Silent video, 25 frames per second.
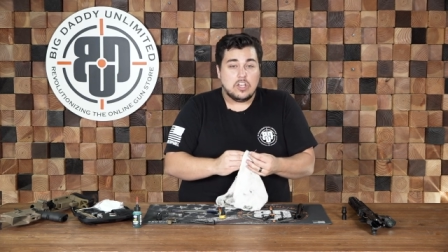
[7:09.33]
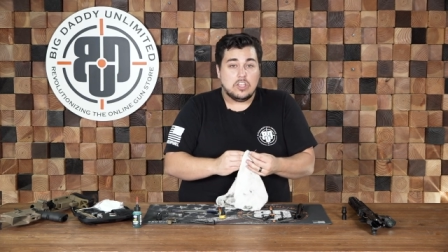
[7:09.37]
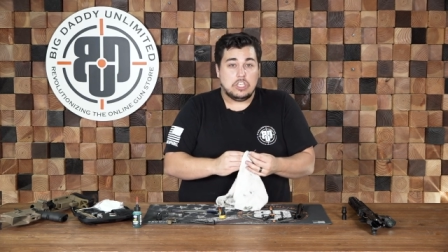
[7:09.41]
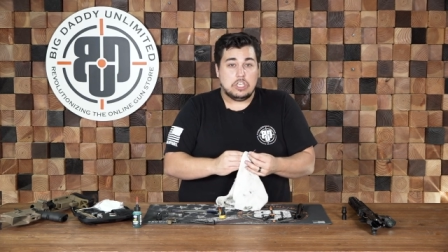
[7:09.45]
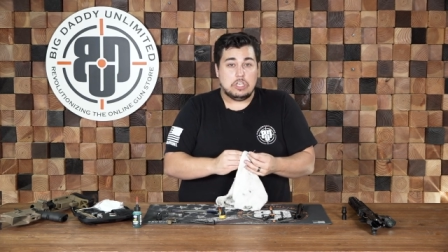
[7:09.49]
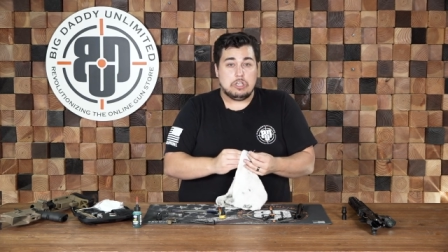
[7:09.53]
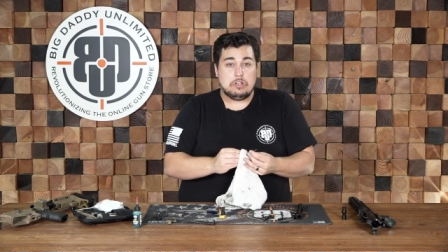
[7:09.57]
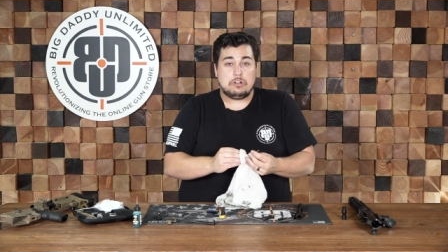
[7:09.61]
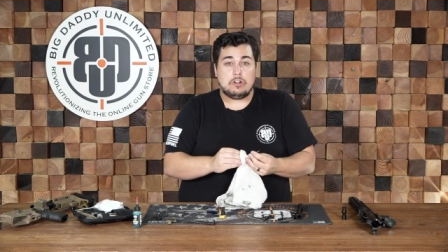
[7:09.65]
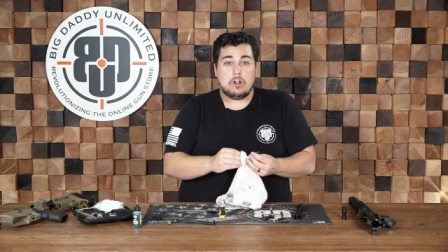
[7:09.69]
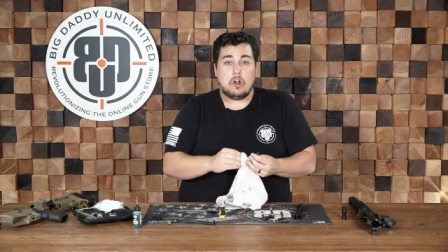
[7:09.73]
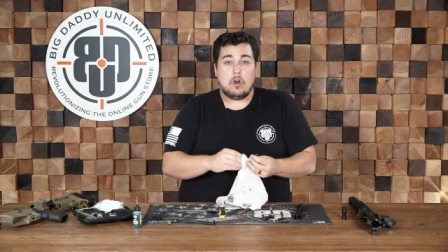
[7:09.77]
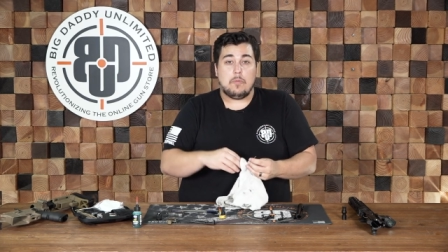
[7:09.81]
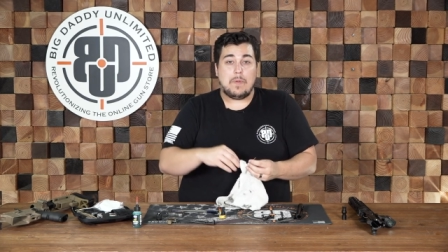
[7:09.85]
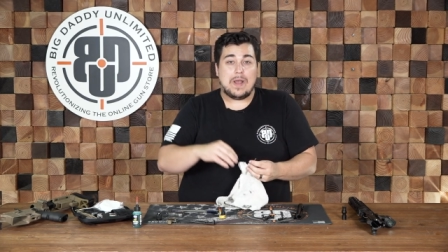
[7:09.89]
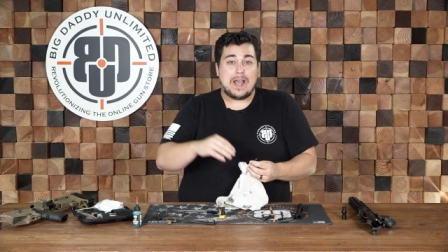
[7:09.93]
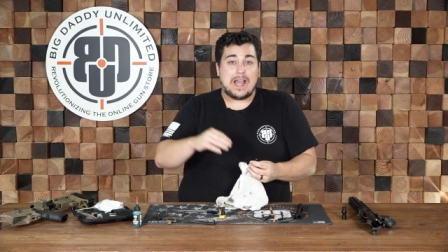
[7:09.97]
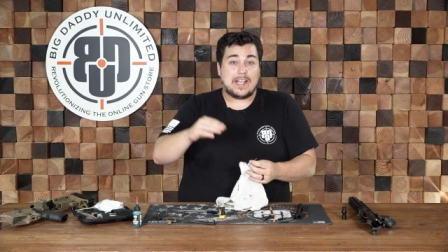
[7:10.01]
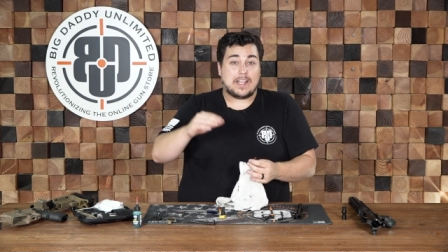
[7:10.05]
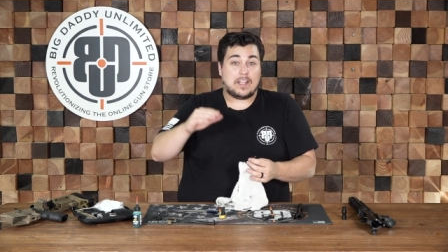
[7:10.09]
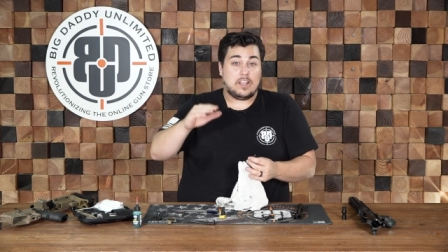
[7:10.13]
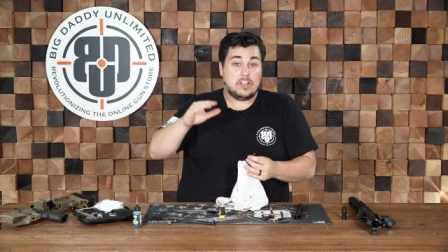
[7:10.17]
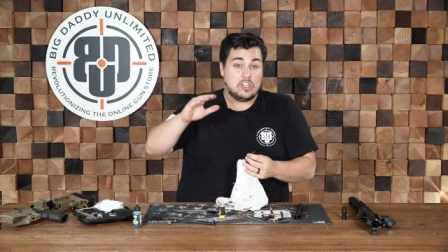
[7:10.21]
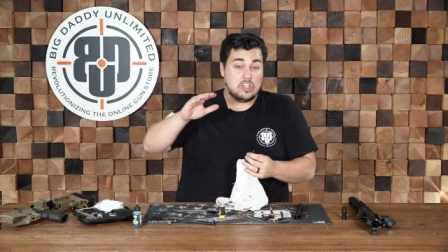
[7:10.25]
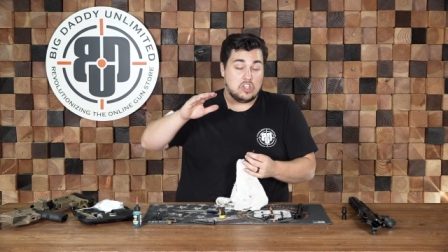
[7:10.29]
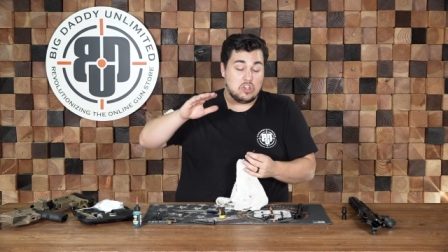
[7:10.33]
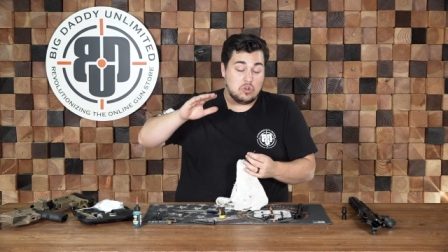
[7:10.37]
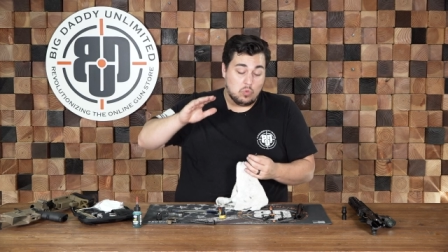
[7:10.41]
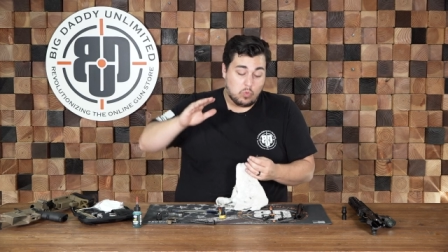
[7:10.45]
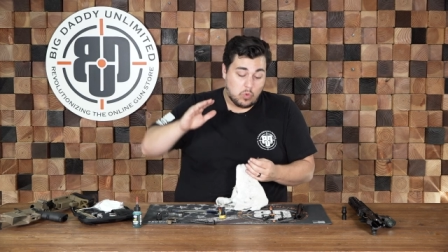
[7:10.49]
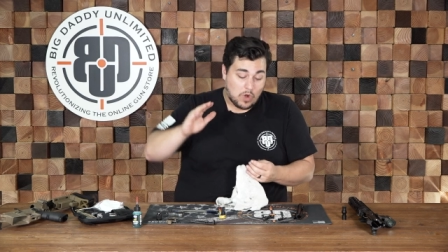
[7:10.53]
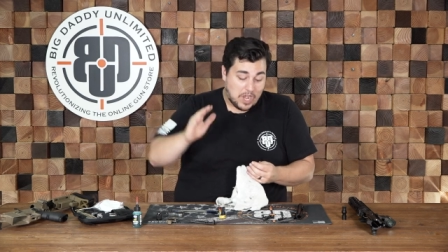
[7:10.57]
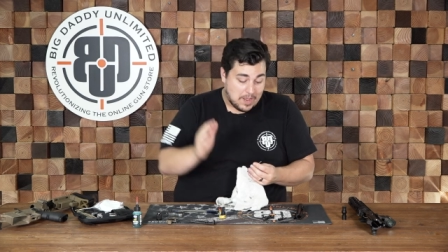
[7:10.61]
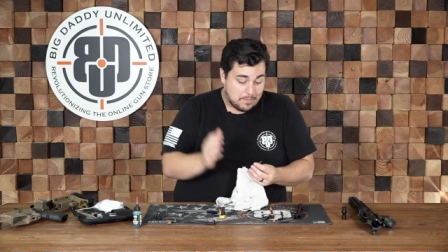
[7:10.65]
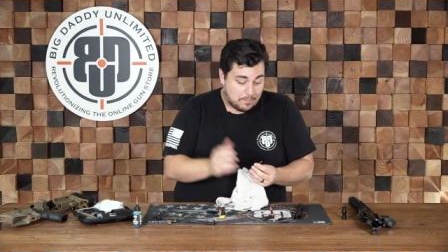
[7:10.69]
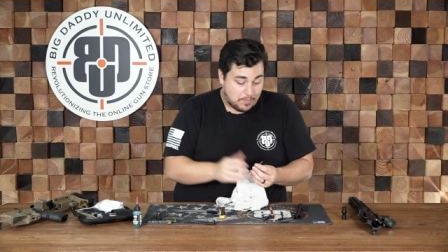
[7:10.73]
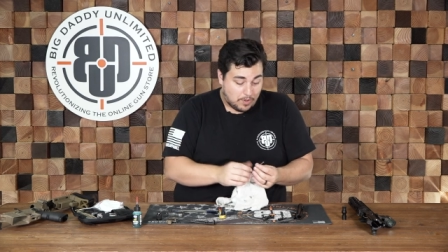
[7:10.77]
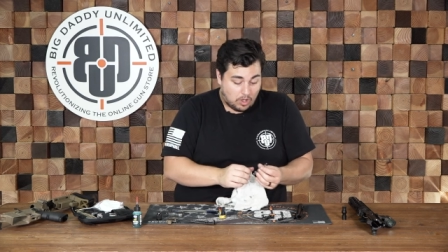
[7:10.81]
you go back and you
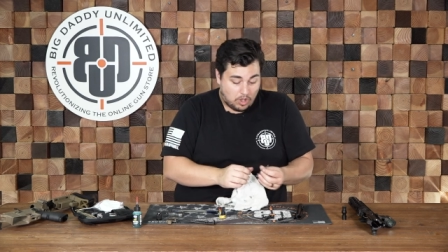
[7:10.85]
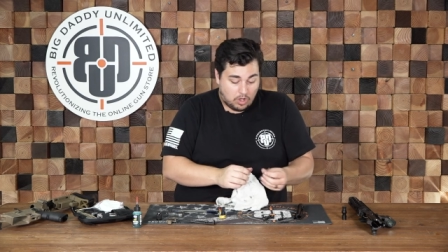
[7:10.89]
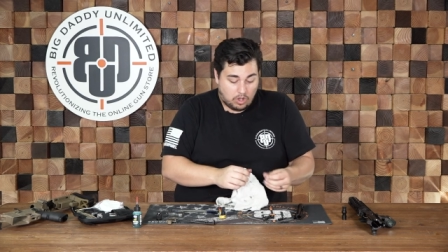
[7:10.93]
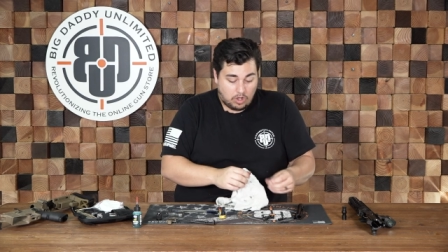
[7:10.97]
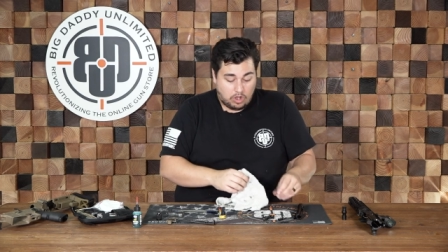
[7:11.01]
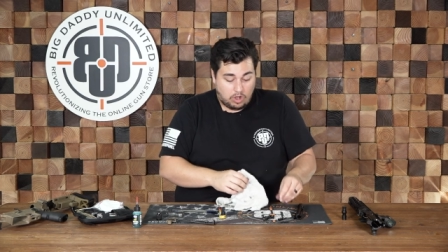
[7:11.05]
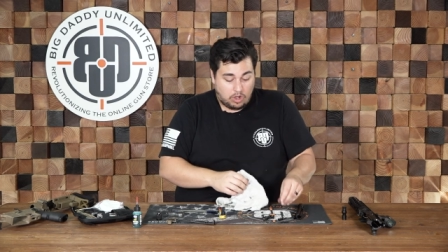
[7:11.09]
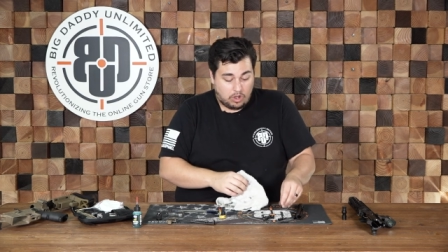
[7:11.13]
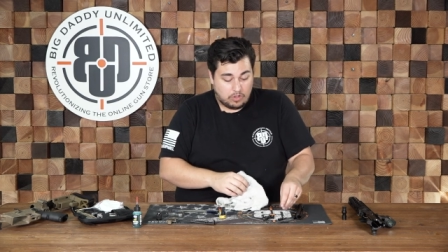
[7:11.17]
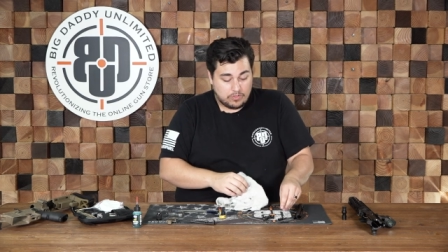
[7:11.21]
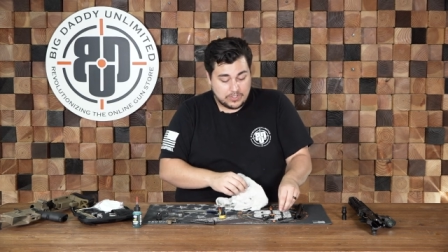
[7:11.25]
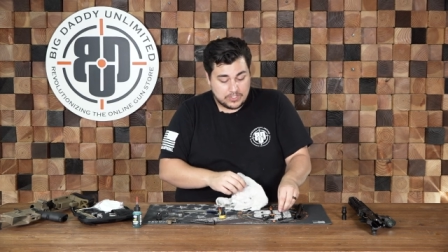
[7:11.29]
wipe all